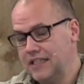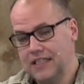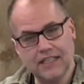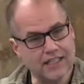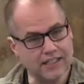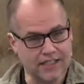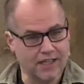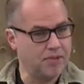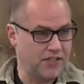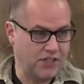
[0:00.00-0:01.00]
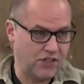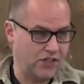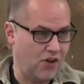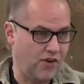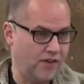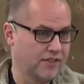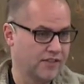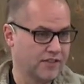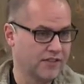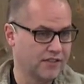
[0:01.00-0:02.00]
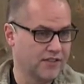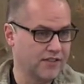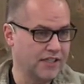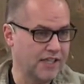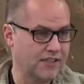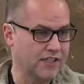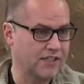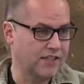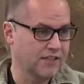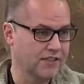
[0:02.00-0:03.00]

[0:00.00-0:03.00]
He didn't get a petition going against it.